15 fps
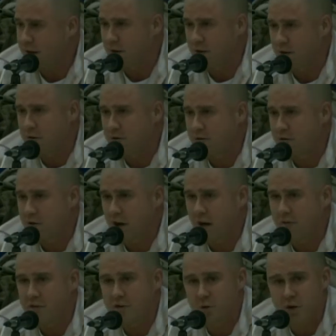or
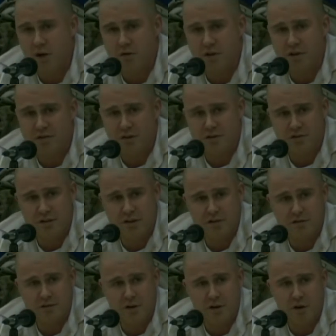conference or whatever this is,
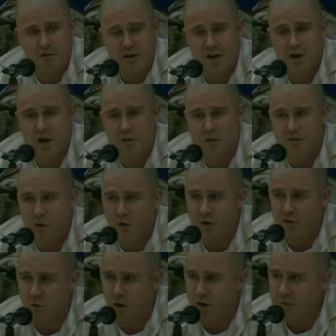A Vancouver
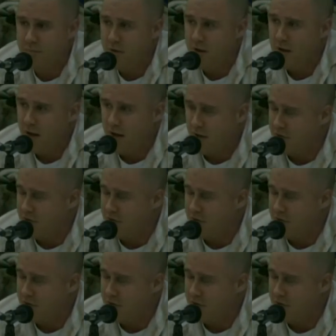41, and I